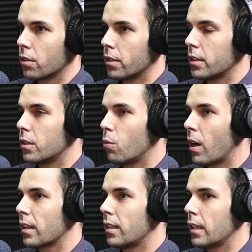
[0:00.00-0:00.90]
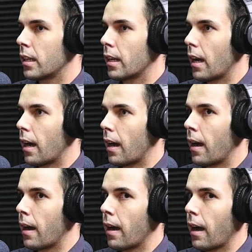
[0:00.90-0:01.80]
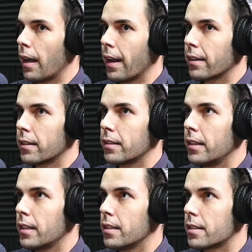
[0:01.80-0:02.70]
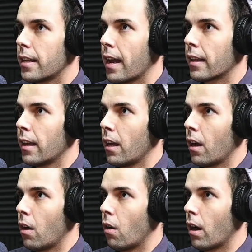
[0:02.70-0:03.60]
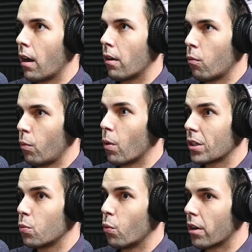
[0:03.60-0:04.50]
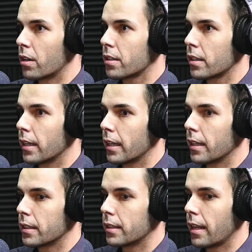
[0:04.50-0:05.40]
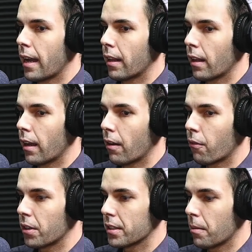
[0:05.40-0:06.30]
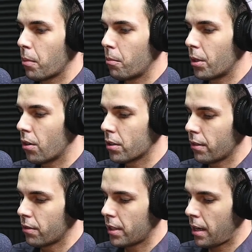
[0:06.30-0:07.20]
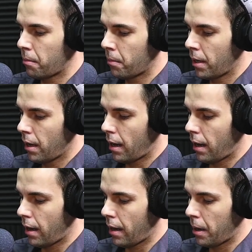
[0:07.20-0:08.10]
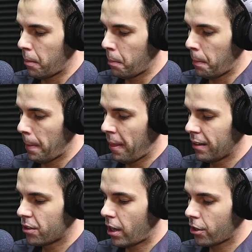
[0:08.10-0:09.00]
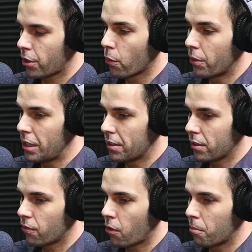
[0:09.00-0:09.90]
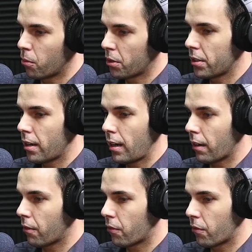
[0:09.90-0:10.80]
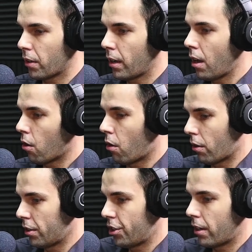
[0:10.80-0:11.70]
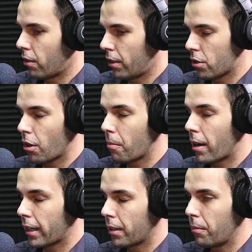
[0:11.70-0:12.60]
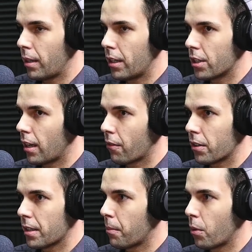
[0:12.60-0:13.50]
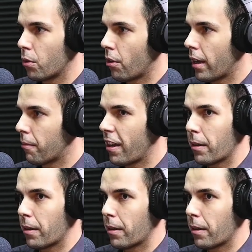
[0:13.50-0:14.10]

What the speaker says: So this is one thing. Another thing is that what's worse is that, for example, because of some structural reasons for Bursa, or in general the stock market in Malaysia, like for example, you don't have